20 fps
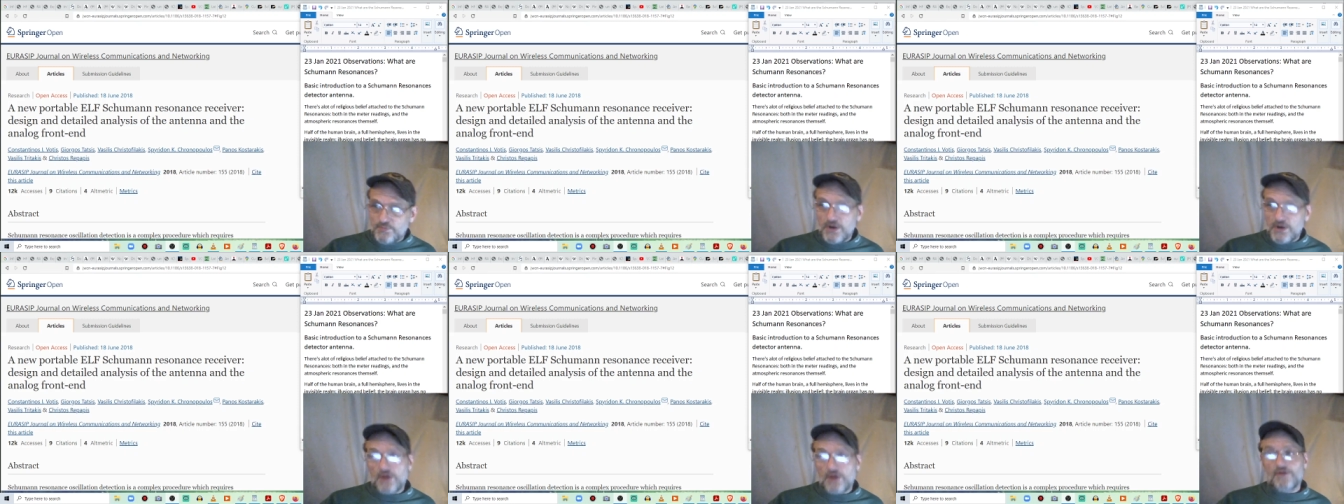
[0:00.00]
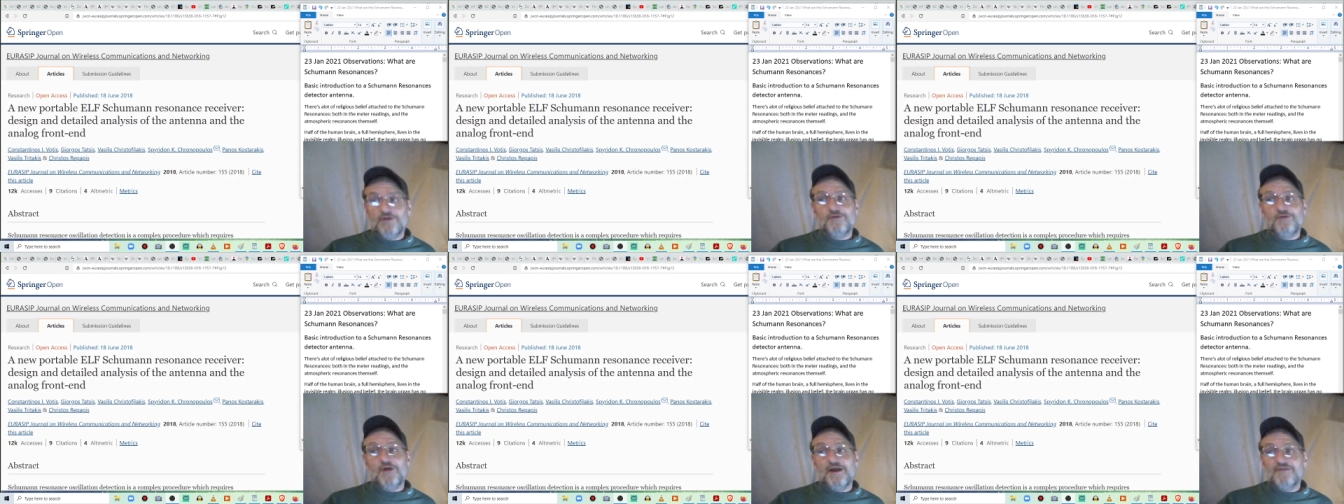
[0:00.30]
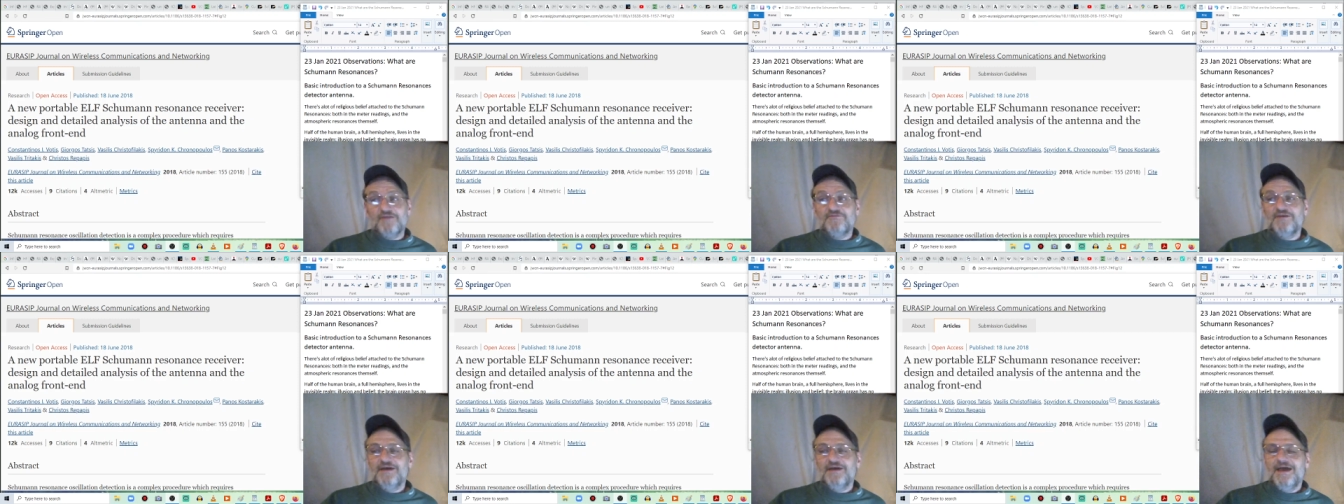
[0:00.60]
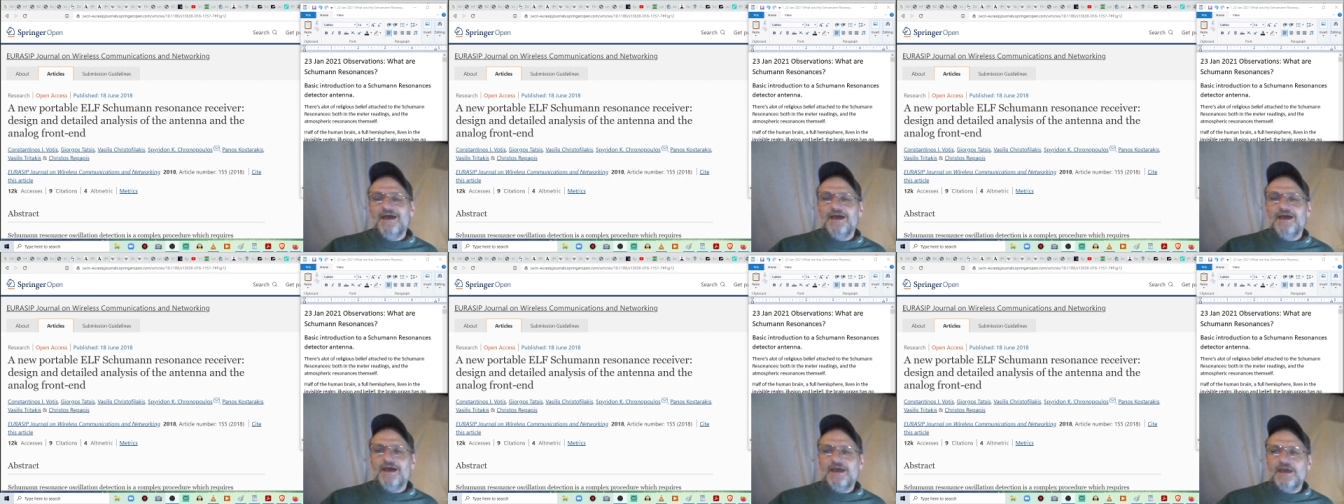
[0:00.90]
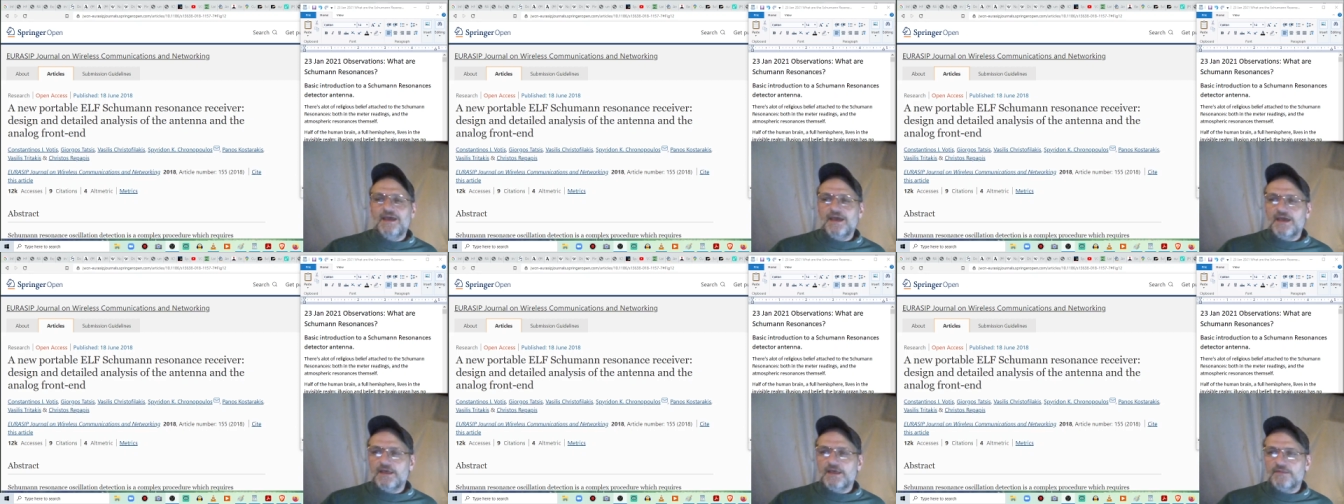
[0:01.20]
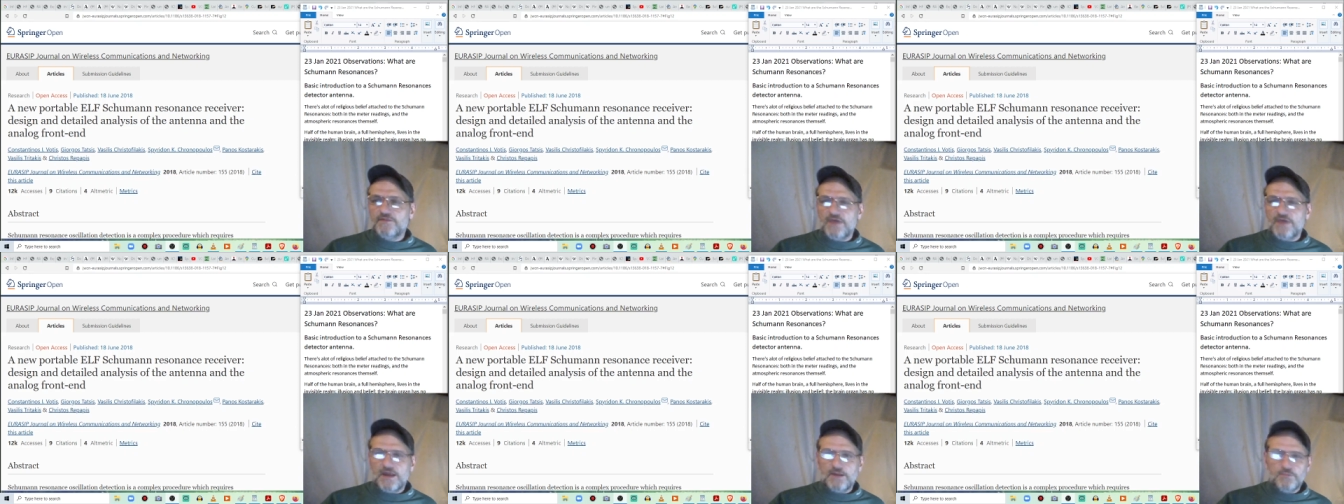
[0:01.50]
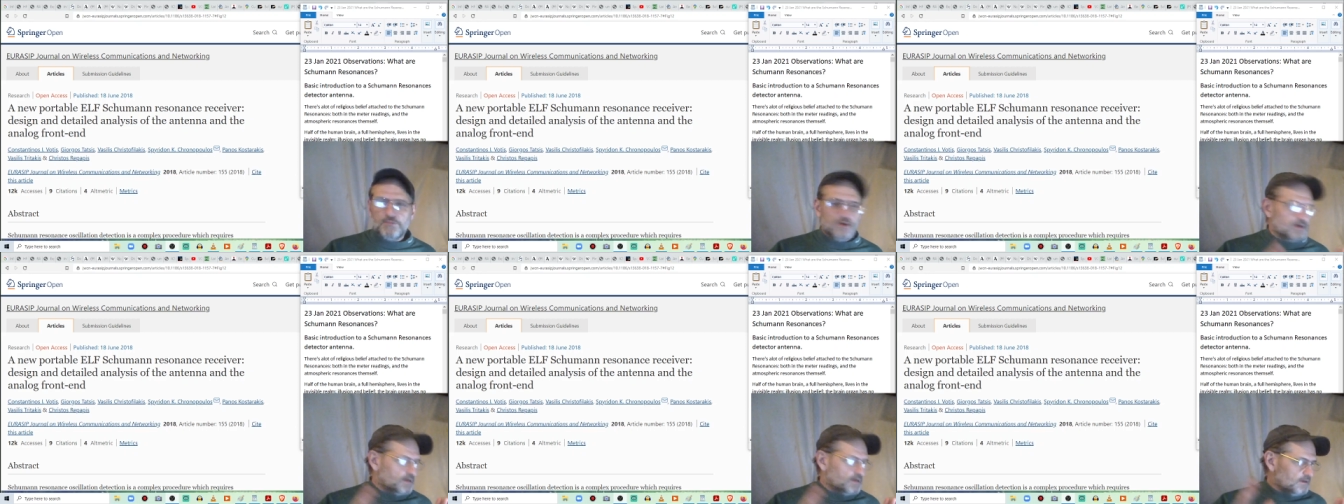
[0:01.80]
paragraph, and then
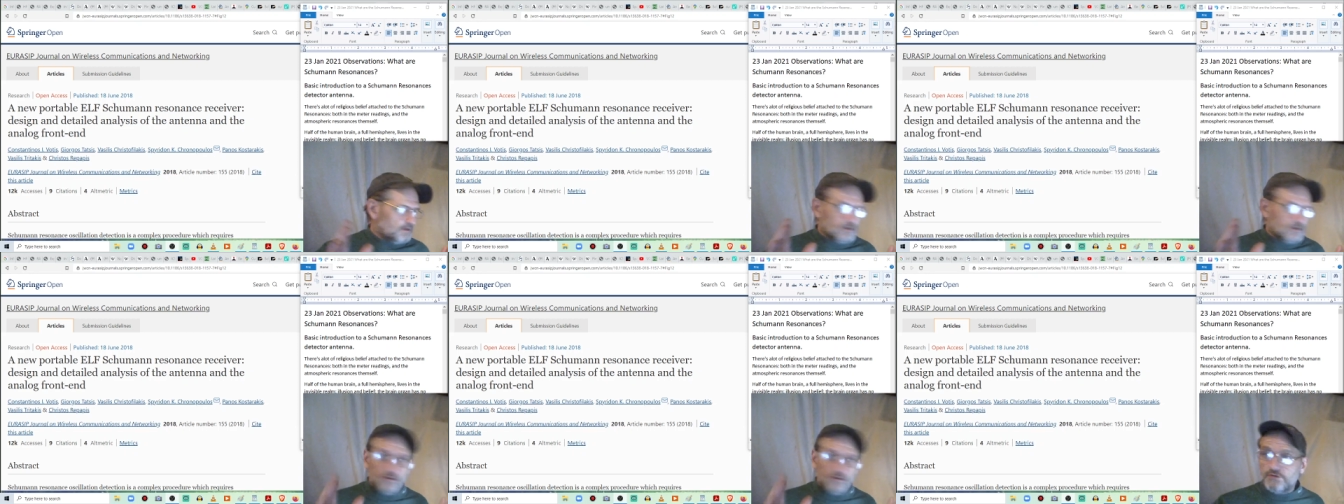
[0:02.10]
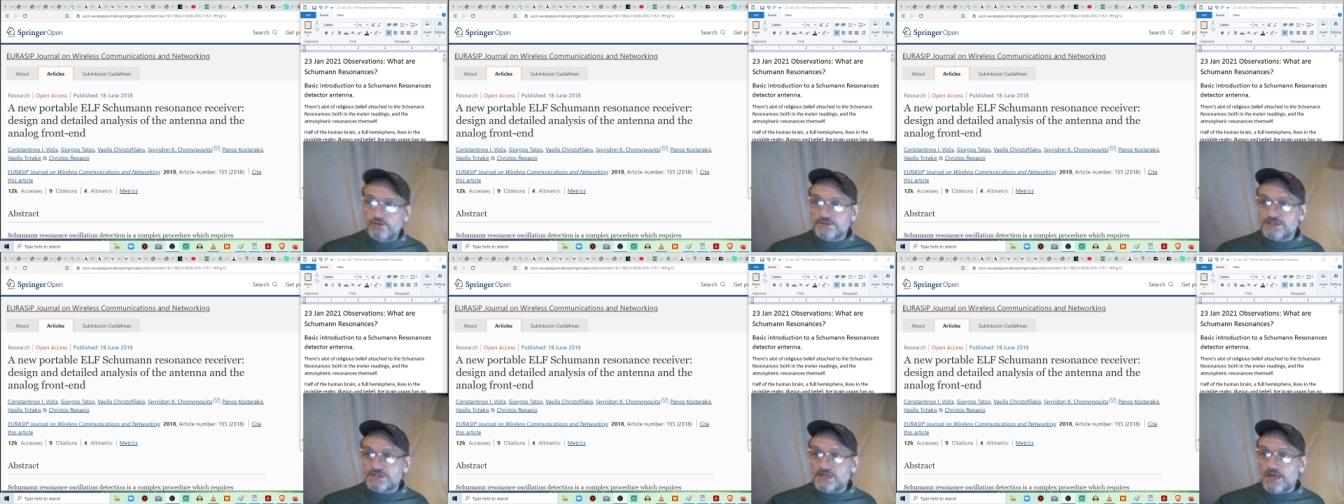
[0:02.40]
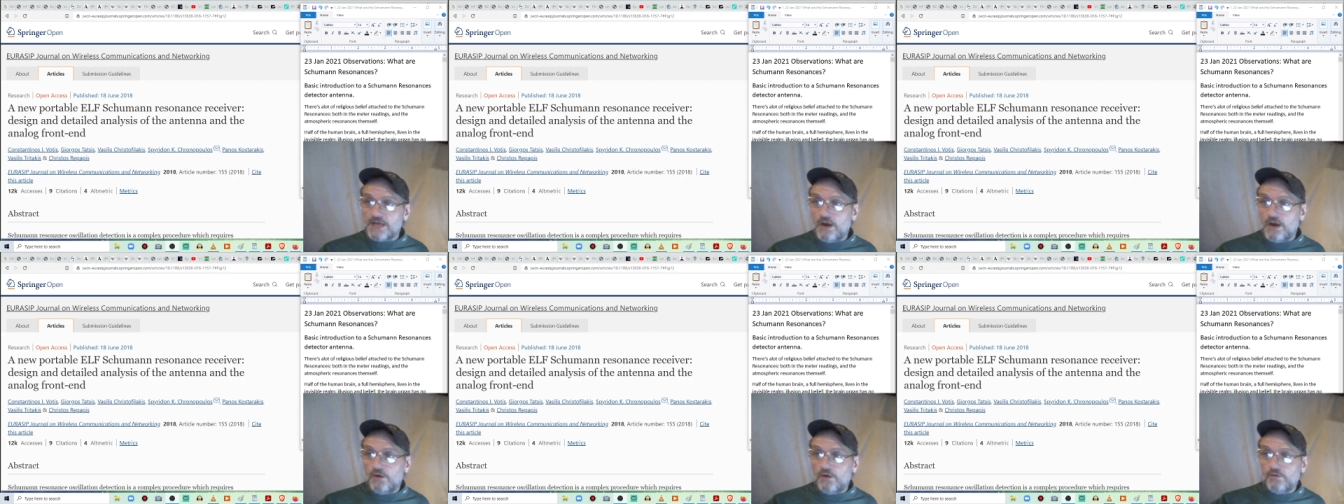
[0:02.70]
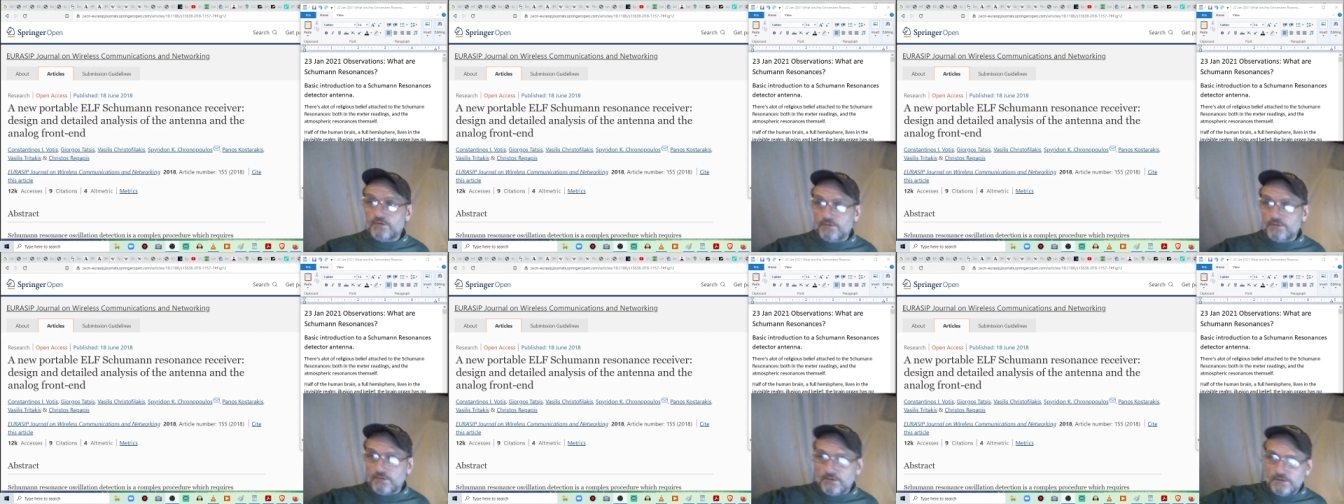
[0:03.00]
I'm going to close it out